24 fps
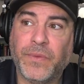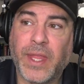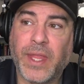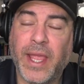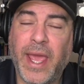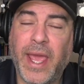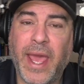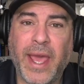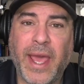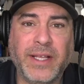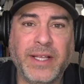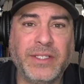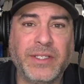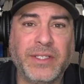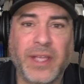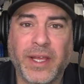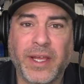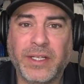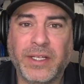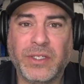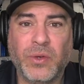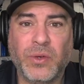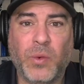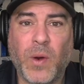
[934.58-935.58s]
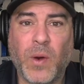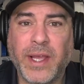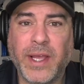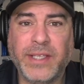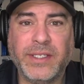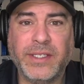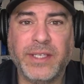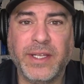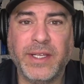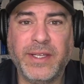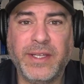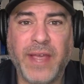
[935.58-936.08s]
eggs like
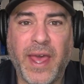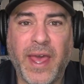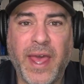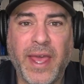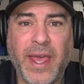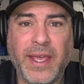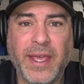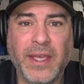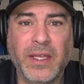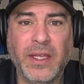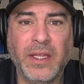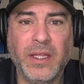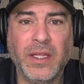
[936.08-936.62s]
twice a day